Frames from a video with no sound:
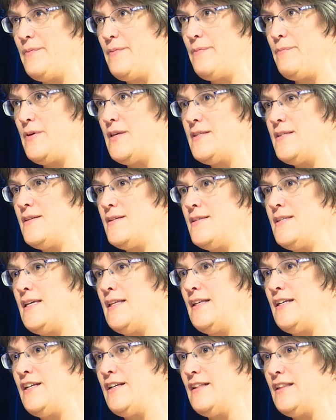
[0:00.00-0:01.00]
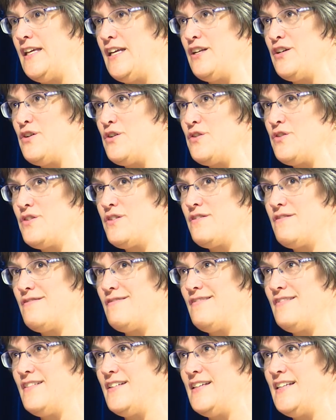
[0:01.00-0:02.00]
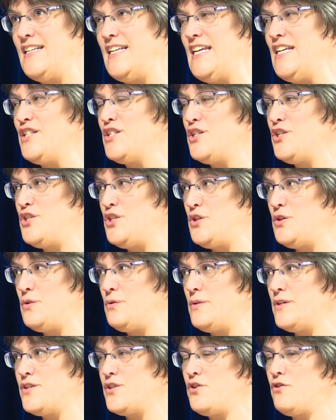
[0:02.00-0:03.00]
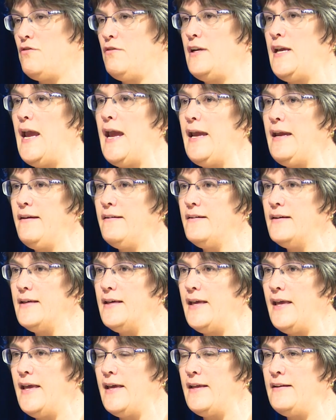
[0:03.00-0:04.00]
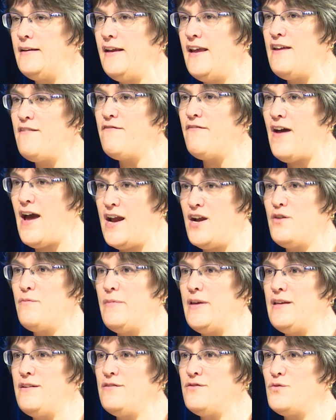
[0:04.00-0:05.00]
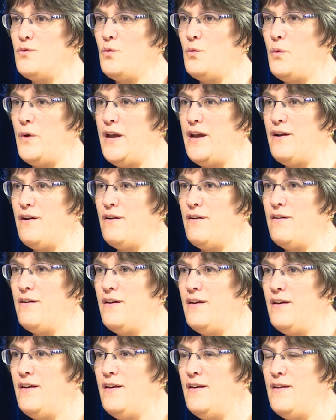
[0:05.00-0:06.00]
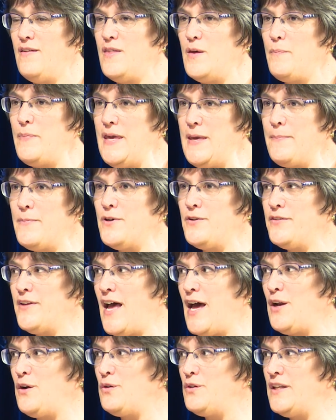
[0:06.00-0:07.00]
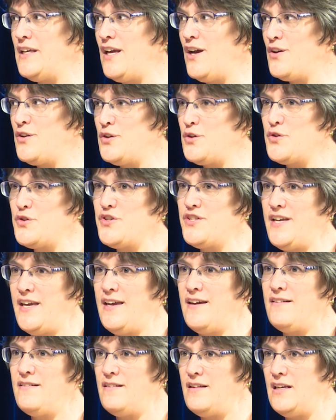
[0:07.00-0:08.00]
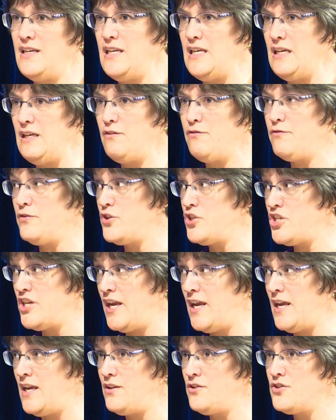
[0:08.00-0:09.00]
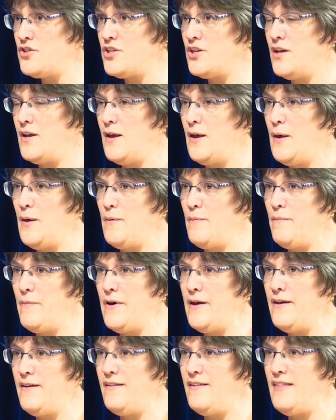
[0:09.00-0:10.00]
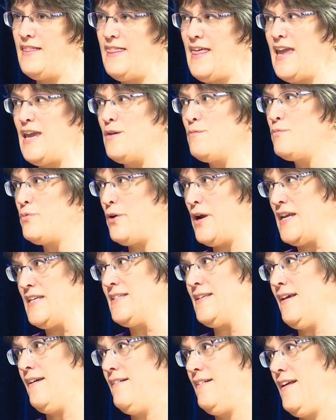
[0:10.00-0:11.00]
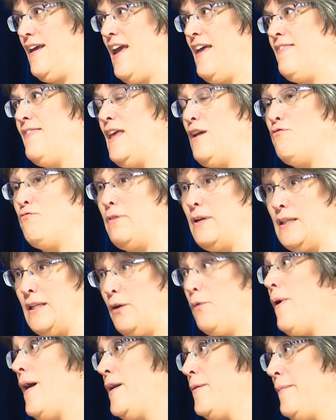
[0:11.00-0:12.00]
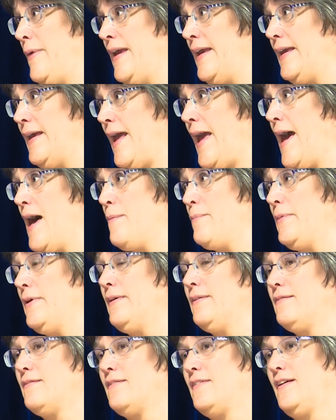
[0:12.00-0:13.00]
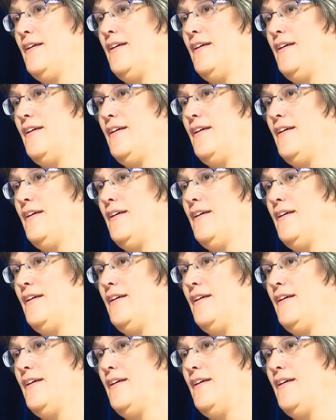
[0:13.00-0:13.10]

business leaders need to do is create an environment where the people not only understand the need for change, but they embrace it and they really want to make it happen.